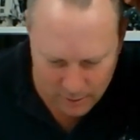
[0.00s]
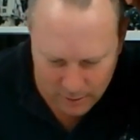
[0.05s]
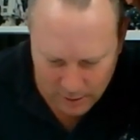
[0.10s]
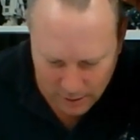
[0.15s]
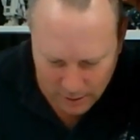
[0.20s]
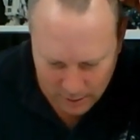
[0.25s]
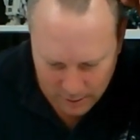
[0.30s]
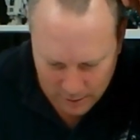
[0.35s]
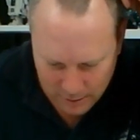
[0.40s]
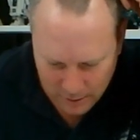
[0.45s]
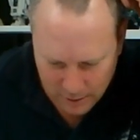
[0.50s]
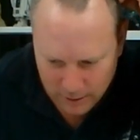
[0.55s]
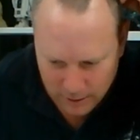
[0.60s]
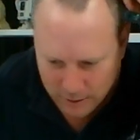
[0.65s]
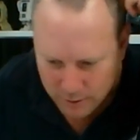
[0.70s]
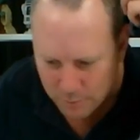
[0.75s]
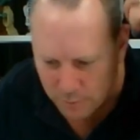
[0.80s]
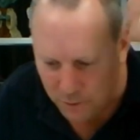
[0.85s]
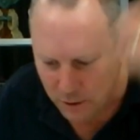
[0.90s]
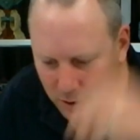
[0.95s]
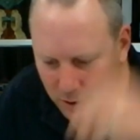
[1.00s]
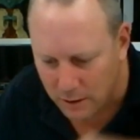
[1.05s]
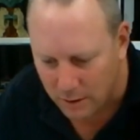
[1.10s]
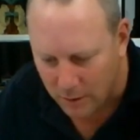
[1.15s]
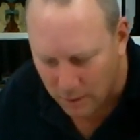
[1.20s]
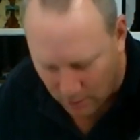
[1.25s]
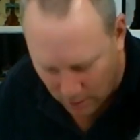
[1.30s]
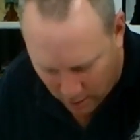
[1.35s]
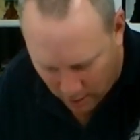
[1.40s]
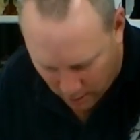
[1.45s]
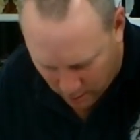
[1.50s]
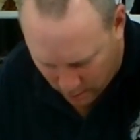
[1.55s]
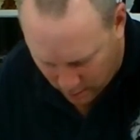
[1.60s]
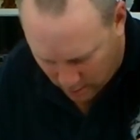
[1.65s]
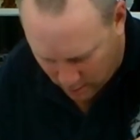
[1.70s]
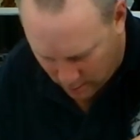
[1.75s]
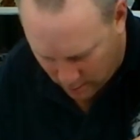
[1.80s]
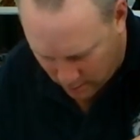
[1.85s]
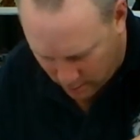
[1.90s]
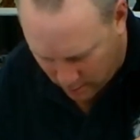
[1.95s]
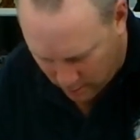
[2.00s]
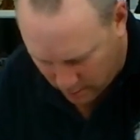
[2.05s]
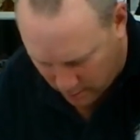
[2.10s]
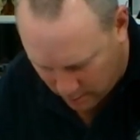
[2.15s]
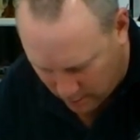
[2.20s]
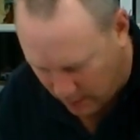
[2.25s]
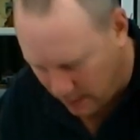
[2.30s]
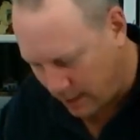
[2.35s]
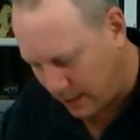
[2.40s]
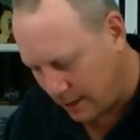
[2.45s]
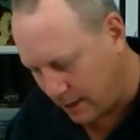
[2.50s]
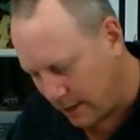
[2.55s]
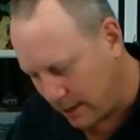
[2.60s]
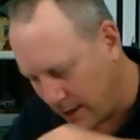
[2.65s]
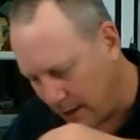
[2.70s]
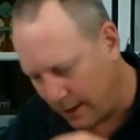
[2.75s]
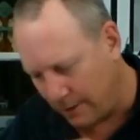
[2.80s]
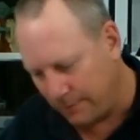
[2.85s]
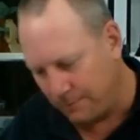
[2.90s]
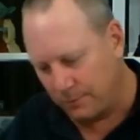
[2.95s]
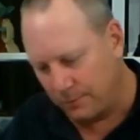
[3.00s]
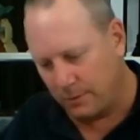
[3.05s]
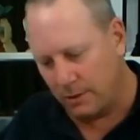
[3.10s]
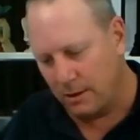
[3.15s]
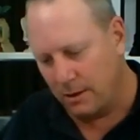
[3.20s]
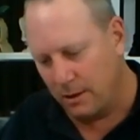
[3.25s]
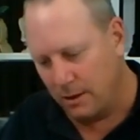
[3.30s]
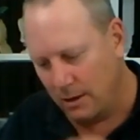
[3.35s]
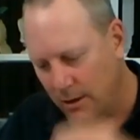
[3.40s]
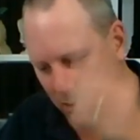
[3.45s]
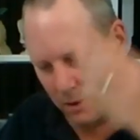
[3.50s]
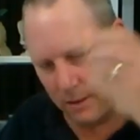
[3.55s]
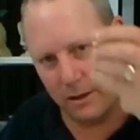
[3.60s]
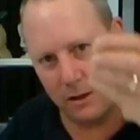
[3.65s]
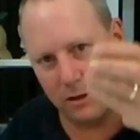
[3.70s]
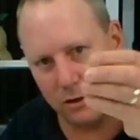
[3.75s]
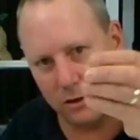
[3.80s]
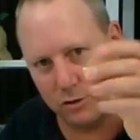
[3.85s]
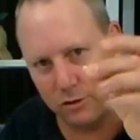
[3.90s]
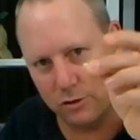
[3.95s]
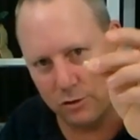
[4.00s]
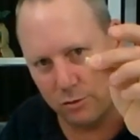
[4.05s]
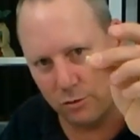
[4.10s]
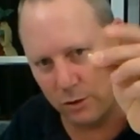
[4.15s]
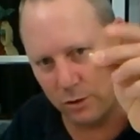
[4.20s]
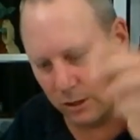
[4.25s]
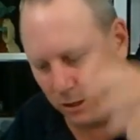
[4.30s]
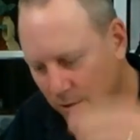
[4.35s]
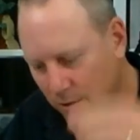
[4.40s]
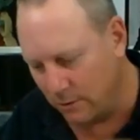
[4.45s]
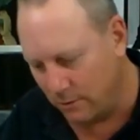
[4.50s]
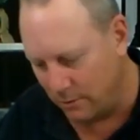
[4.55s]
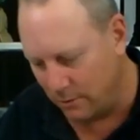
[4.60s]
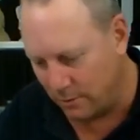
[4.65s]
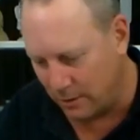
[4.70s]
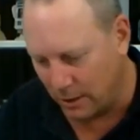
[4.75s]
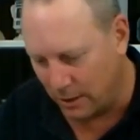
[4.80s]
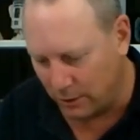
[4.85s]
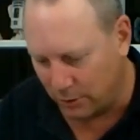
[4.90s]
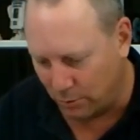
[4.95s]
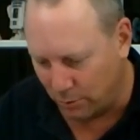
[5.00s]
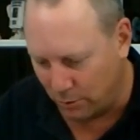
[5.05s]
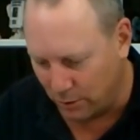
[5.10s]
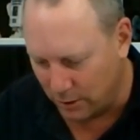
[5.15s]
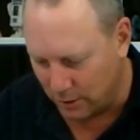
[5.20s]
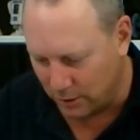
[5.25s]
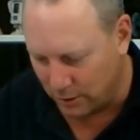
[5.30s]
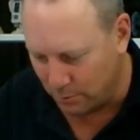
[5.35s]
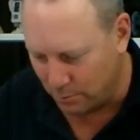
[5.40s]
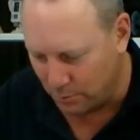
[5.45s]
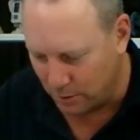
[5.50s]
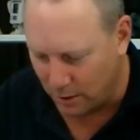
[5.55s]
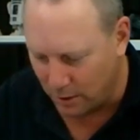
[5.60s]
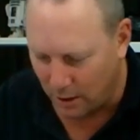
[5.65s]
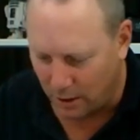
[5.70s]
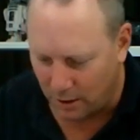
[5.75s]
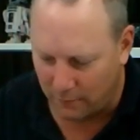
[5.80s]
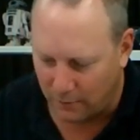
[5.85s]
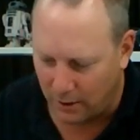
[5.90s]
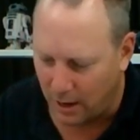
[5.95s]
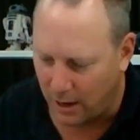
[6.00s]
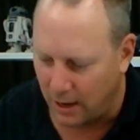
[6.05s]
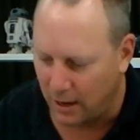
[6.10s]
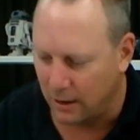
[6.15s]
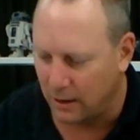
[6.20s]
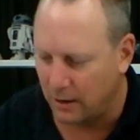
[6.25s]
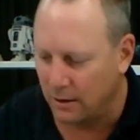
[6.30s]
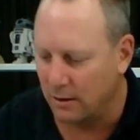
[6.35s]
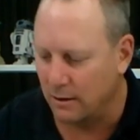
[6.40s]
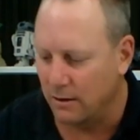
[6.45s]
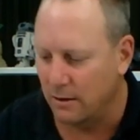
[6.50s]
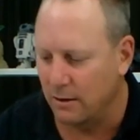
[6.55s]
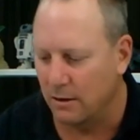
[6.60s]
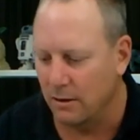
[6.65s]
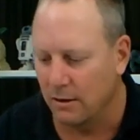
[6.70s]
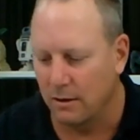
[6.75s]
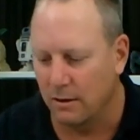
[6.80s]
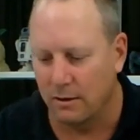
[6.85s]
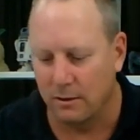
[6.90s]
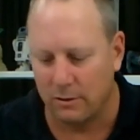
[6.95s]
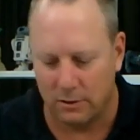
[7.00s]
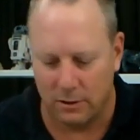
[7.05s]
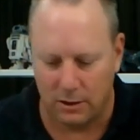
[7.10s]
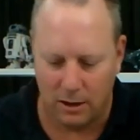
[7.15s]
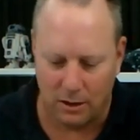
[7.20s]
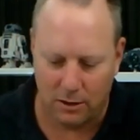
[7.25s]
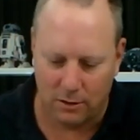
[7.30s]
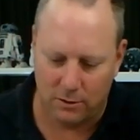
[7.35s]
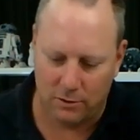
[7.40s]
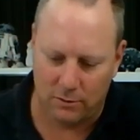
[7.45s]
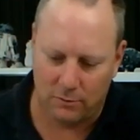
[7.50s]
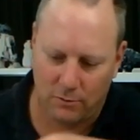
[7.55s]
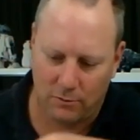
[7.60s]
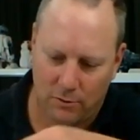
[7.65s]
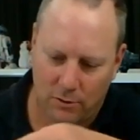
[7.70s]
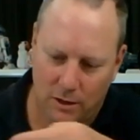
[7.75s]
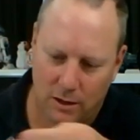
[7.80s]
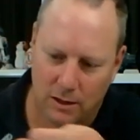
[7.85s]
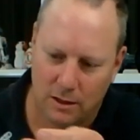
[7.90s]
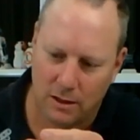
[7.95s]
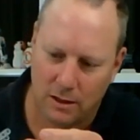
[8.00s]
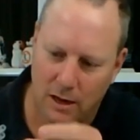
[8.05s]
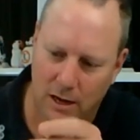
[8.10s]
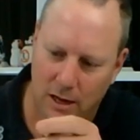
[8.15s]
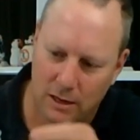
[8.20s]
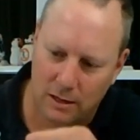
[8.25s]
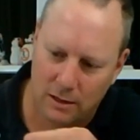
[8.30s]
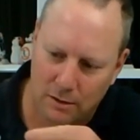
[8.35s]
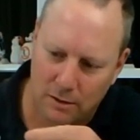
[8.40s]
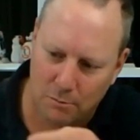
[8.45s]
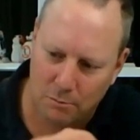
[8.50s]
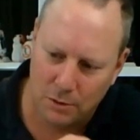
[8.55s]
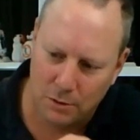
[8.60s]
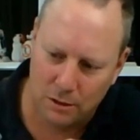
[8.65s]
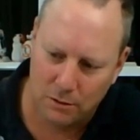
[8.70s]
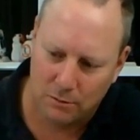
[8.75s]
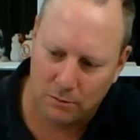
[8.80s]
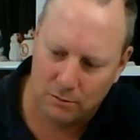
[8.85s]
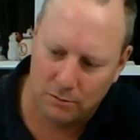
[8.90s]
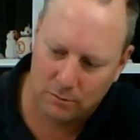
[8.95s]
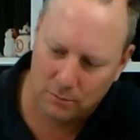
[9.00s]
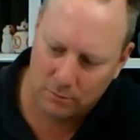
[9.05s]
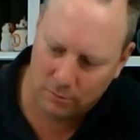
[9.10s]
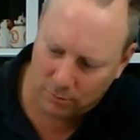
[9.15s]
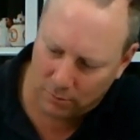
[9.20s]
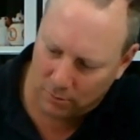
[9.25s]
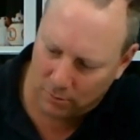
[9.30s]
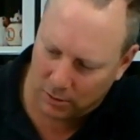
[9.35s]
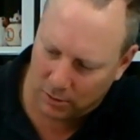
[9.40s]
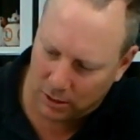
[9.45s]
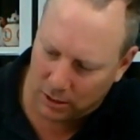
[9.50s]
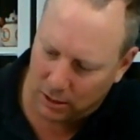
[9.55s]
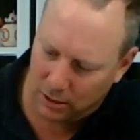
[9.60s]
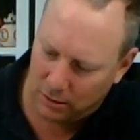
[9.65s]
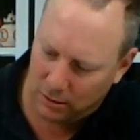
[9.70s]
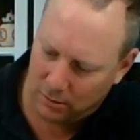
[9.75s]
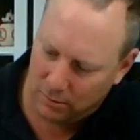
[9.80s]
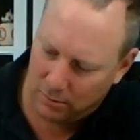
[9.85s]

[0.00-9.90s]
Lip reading: And the next bit. Oh, okay. When you join, that's why there's a bit of overhang. So now I've got to try and get that in the middle. Crikey.